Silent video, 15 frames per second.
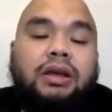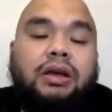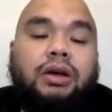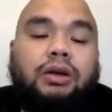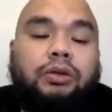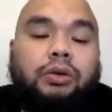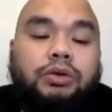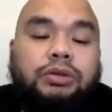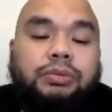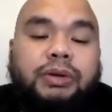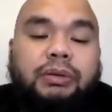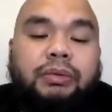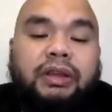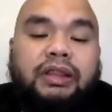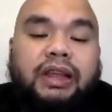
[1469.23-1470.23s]
no
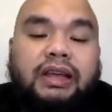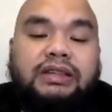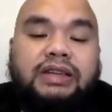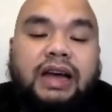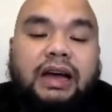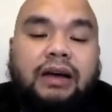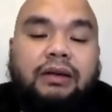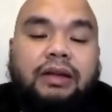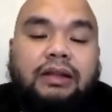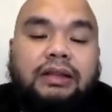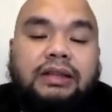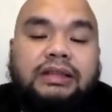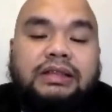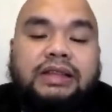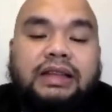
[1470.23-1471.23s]
sperm in the ejaculate
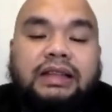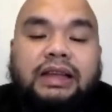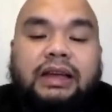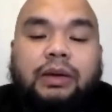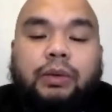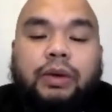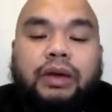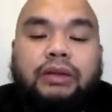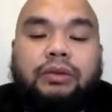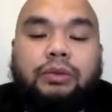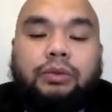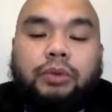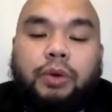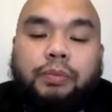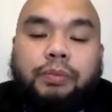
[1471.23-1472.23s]
does not equate to
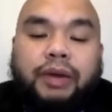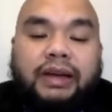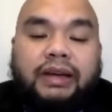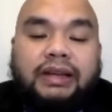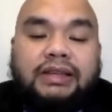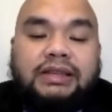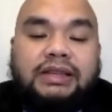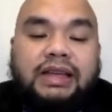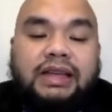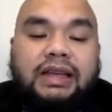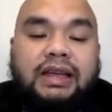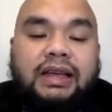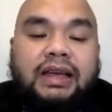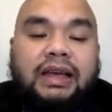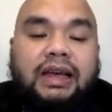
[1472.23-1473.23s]
no
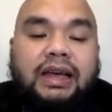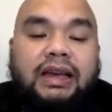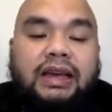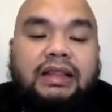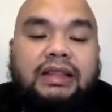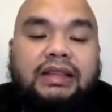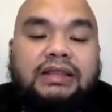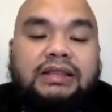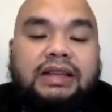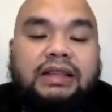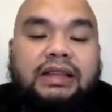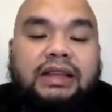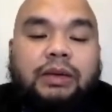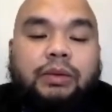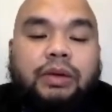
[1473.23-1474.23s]
pregnancy, and it does not
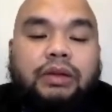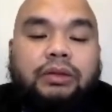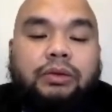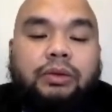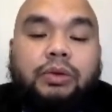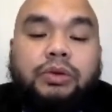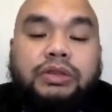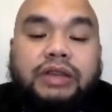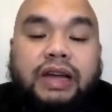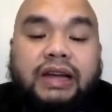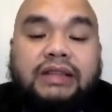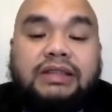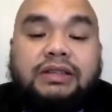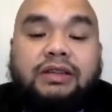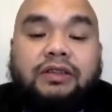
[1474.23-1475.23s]
equate to no
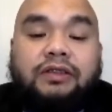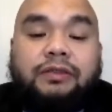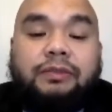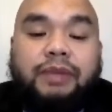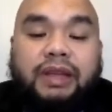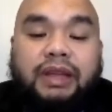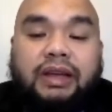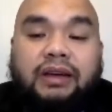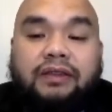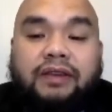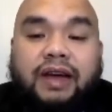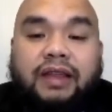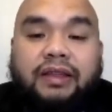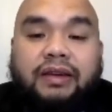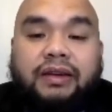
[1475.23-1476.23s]
chance of being a
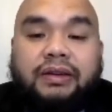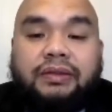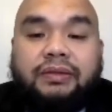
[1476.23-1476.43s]
father.